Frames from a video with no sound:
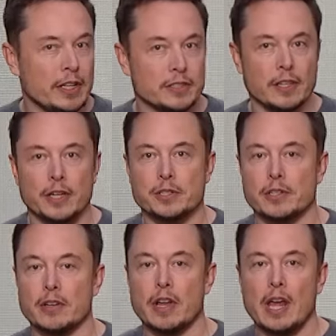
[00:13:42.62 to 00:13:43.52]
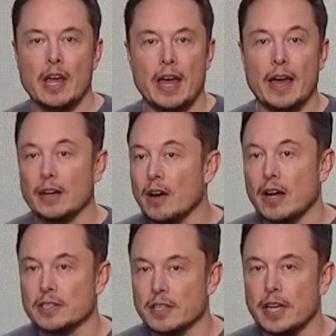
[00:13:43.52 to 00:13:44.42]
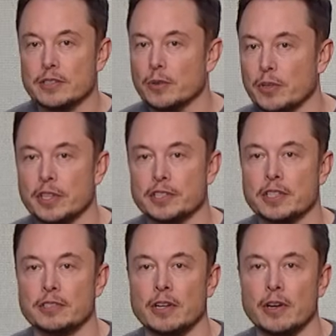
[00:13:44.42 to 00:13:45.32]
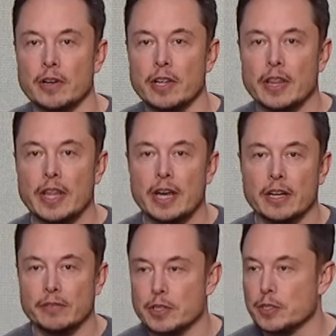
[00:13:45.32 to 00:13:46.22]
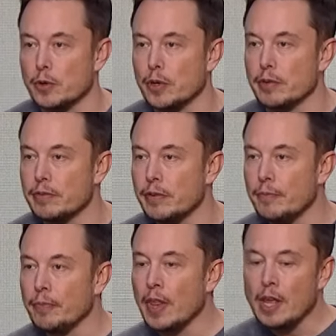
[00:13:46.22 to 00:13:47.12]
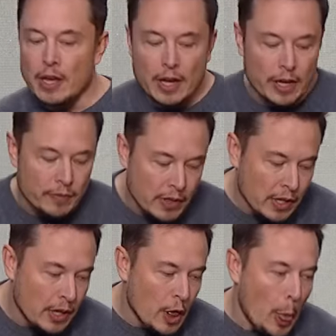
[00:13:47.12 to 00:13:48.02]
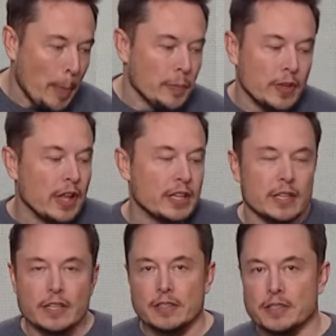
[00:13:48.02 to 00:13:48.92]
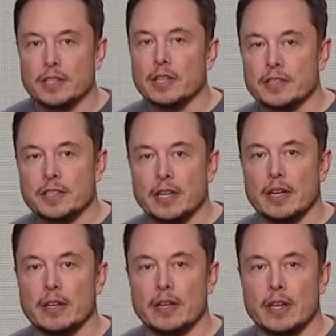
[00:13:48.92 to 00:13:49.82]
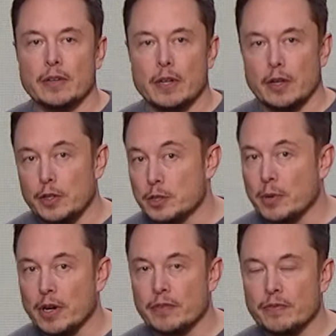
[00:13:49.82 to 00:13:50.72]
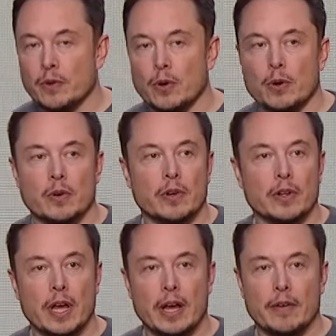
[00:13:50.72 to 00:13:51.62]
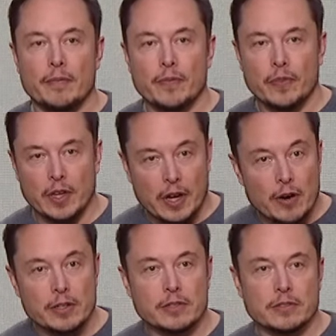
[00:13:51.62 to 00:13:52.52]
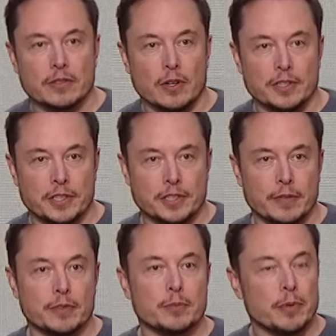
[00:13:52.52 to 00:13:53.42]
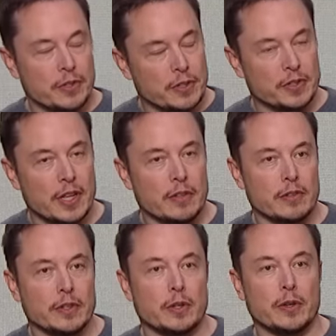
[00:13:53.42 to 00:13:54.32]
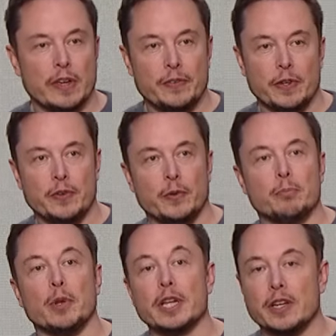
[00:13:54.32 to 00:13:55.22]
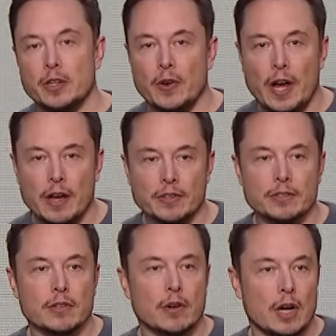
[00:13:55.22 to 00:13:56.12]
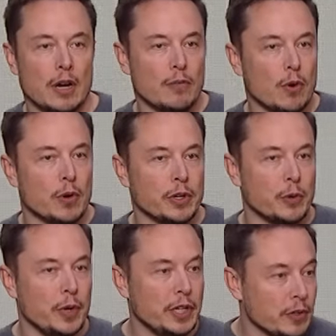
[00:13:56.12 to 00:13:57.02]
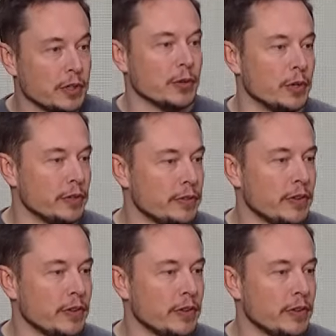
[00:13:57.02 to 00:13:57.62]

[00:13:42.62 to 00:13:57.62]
insulation, and cost less, all things considered, than a conventional roof. Um, the, the solar is a, a, a, huge market for uh, the current solar systems because if, you, if you're building a new house um, or you're redoing your roof,